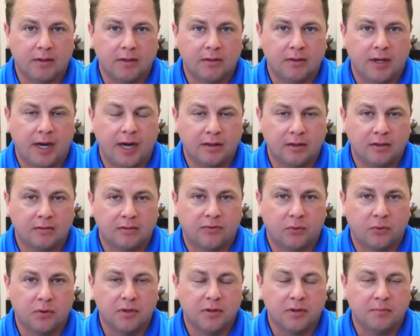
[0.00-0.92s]
And the
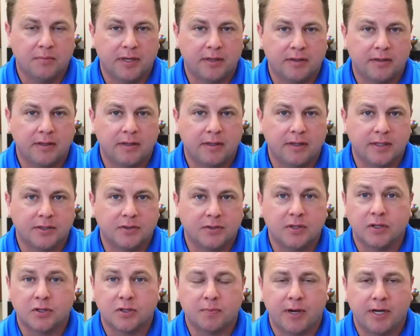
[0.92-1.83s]
fourth method is
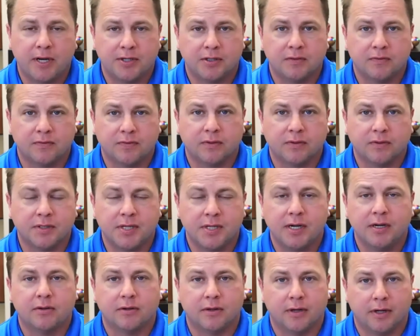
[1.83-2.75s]
dispatching for
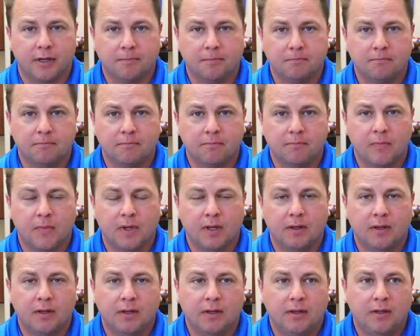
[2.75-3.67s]
integrity.
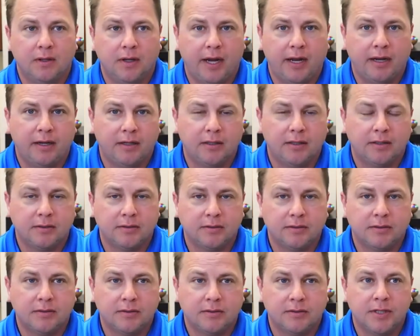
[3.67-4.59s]
And
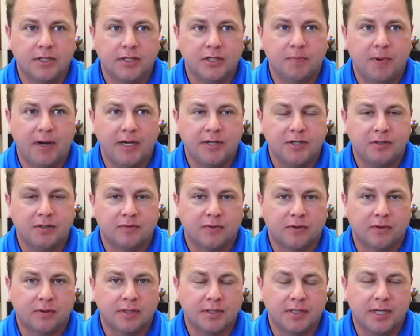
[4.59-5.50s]
dispatching
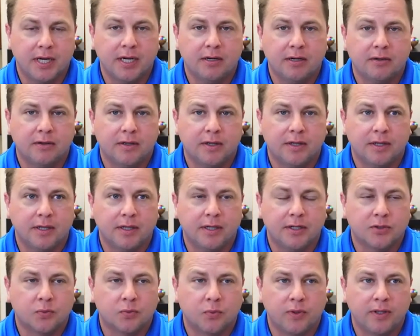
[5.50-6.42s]
for integrity
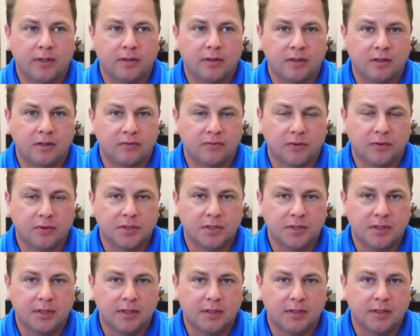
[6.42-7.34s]
is when the first
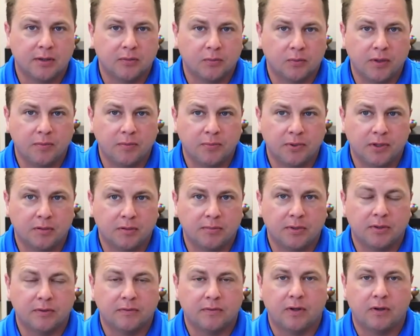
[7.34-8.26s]
thing that we put
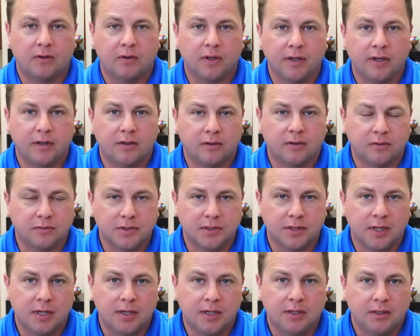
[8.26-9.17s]
above all else
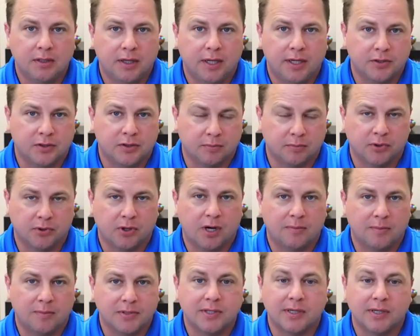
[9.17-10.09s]
is the
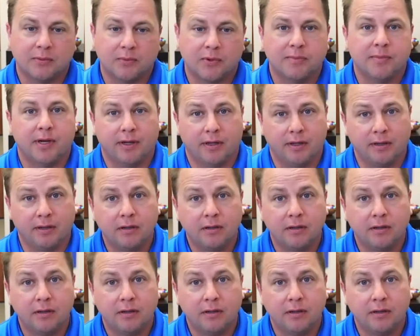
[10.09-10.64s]
promise that we made.